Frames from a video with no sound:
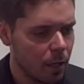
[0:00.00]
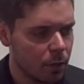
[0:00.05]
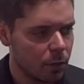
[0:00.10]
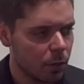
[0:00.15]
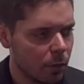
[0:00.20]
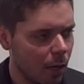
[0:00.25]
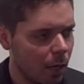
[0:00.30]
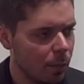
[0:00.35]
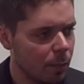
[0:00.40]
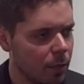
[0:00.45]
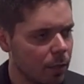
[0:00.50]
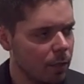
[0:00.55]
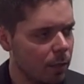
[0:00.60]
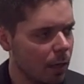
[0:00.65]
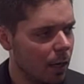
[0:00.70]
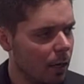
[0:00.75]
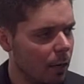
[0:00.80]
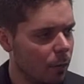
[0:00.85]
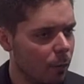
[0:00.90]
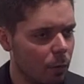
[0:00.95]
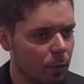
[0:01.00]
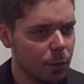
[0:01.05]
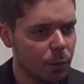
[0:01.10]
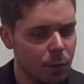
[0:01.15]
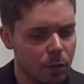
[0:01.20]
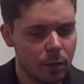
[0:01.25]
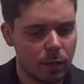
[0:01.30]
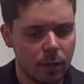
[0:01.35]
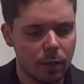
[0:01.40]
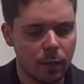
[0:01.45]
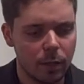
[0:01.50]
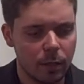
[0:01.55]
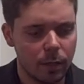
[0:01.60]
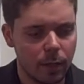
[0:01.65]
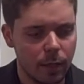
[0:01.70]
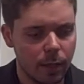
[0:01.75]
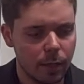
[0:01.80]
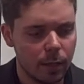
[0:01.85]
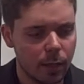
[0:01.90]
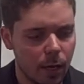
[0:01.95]
So now I'm more interested in
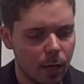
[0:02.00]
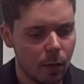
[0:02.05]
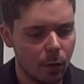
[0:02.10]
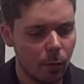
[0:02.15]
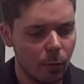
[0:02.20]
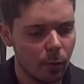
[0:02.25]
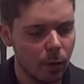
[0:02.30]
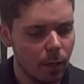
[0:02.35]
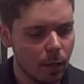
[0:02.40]
how,